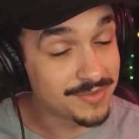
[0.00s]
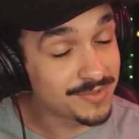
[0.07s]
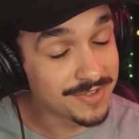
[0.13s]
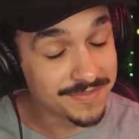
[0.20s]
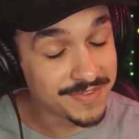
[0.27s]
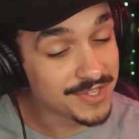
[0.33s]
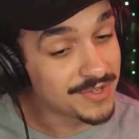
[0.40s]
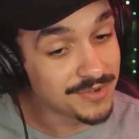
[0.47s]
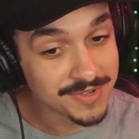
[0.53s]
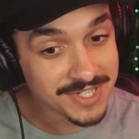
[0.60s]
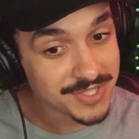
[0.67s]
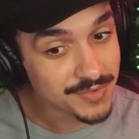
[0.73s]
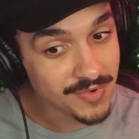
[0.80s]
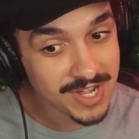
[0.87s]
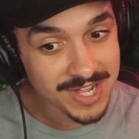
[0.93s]
review as
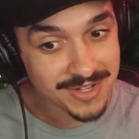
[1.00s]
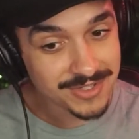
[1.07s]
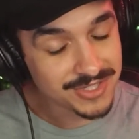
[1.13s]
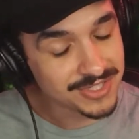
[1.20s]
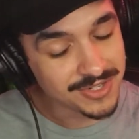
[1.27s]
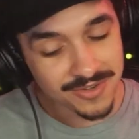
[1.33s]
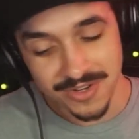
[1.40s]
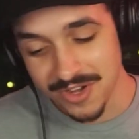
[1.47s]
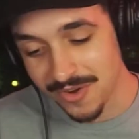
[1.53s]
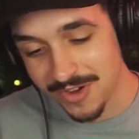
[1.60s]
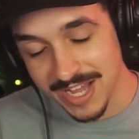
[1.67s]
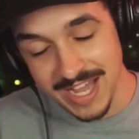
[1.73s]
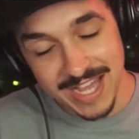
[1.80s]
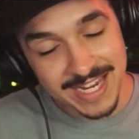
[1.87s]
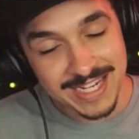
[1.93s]
well. So go
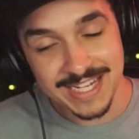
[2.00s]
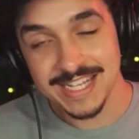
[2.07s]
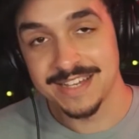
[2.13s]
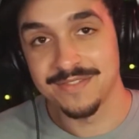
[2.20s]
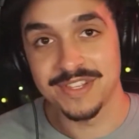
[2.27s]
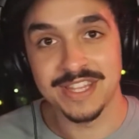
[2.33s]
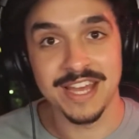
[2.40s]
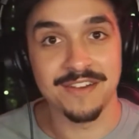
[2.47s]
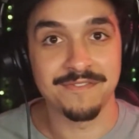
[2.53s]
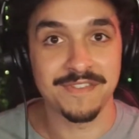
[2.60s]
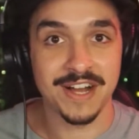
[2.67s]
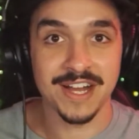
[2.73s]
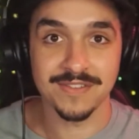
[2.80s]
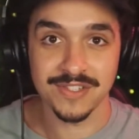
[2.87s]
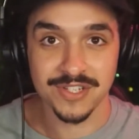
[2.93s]
ahead and give it that
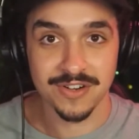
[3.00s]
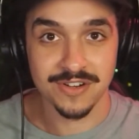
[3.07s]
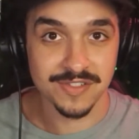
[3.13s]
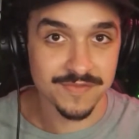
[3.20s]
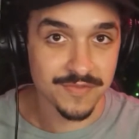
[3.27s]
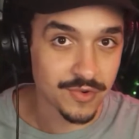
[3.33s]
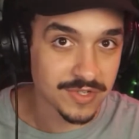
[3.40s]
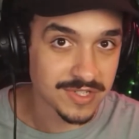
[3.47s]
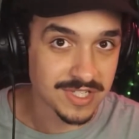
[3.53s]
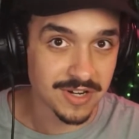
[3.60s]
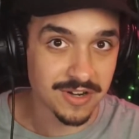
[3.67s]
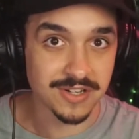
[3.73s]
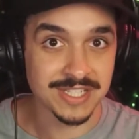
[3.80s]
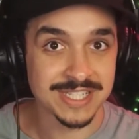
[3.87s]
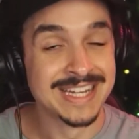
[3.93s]
five stars, four
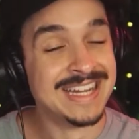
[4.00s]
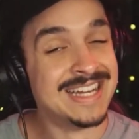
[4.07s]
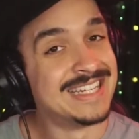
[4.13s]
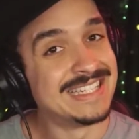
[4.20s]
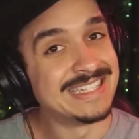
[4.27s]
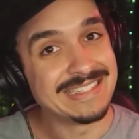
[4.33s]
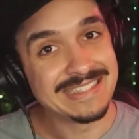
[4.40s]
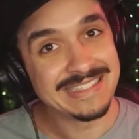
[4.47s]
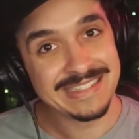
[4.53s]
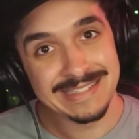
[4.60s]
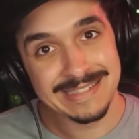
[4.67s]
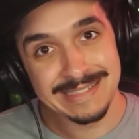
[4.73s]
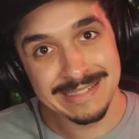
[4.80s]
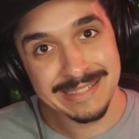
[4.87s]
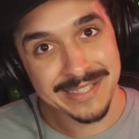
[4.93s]
stars,
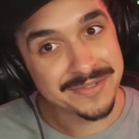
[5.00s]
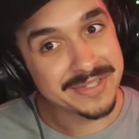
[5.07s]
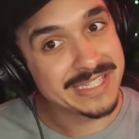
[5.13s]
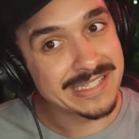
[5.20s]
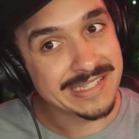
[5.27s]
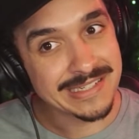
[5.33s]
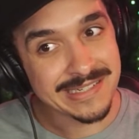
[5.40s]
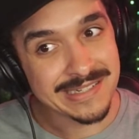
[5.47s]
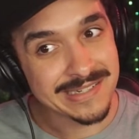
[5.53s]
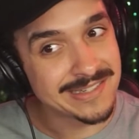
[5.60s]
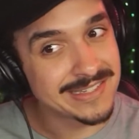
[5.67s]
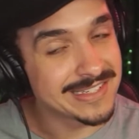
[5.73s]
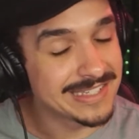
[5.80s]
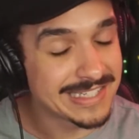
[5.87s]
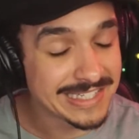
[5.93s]
uh, three stars,
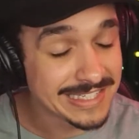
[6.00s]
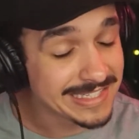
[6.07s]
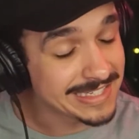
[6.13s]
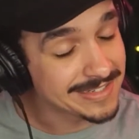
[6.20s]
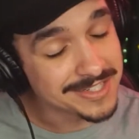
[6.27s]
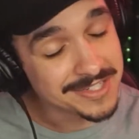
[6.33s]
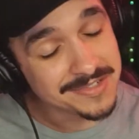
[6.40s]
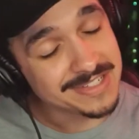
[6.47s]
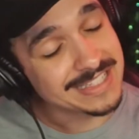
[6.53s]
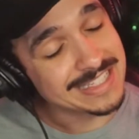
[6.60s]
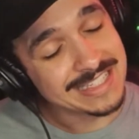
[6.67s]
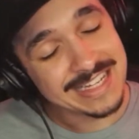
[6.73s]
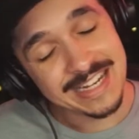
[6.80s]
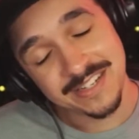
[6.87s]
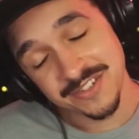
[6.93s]
and anything lower than
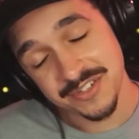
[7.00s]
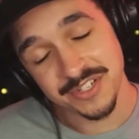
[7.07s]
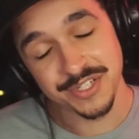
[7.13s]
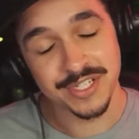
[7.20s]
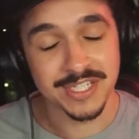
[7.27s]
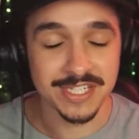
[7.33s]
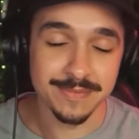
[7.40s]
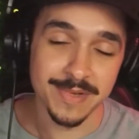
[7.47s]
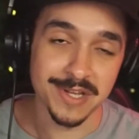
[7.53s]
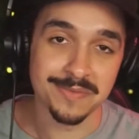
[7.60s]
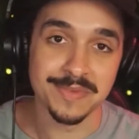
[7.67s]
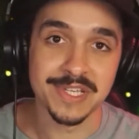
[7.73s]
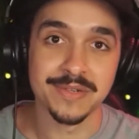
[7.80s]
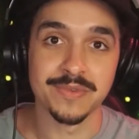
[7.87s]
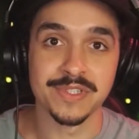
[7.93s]
that, you can just email
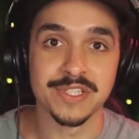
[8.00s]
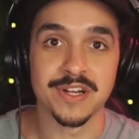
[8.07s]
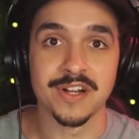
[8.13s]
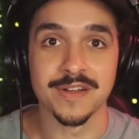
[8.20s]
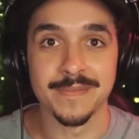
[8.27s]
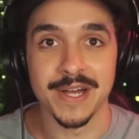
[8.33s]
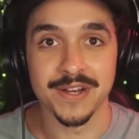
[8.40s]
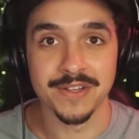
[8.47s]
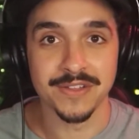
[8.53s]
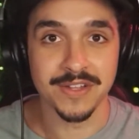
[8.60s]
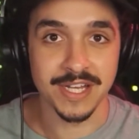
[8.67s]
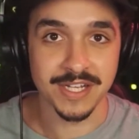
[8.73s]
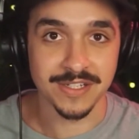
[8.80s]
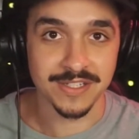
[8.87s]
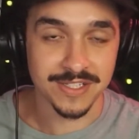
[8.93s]
me and we'll talk about it
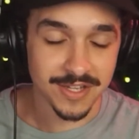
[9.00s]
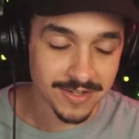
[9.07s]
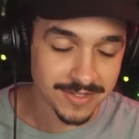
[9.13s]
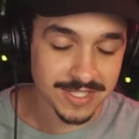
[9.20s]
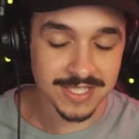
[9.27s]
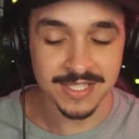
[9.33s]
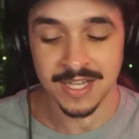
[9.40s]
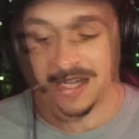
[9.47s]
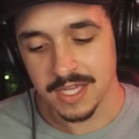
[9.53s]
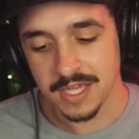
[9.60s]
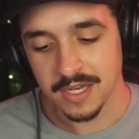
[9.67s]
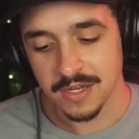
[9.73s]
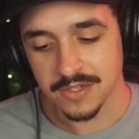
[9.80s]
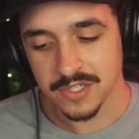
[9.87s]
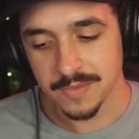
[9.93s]
like adults.
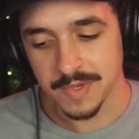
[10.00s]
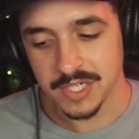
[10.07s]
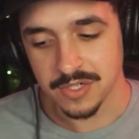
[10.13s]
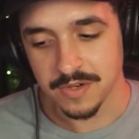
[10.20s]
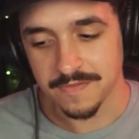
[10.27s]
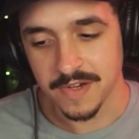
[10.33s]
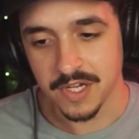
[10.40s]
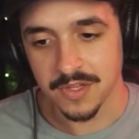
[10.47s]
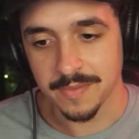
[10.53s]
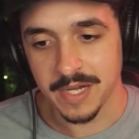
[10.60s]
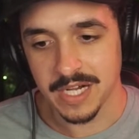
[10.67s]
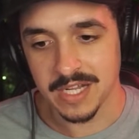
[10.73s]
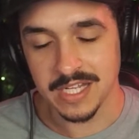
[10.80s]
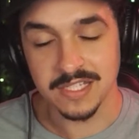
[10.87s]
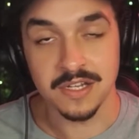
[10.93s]
And also make sure to follow the
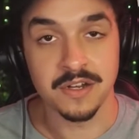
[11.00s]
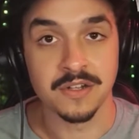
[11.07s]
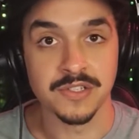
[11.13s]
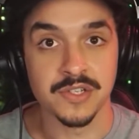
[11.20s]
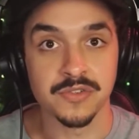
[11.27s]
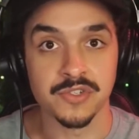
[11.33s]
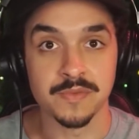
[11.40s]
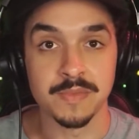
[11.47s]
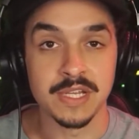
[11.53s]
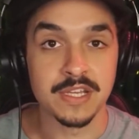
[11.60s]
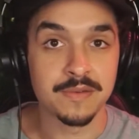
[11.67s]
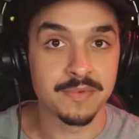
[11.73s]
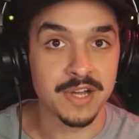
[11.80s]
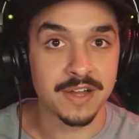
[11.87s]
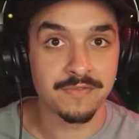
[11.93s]
podcast on all social media
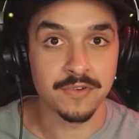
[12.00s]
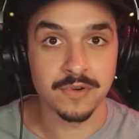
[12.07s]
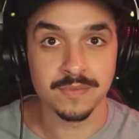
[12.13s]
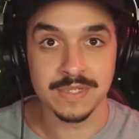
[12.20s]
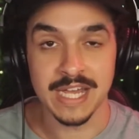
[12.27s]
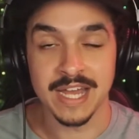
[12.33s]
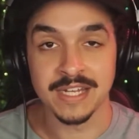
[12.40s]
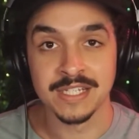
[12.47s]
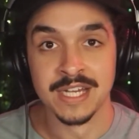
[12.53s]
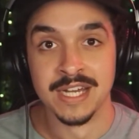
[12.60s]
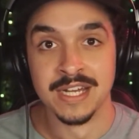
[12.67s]
platforms at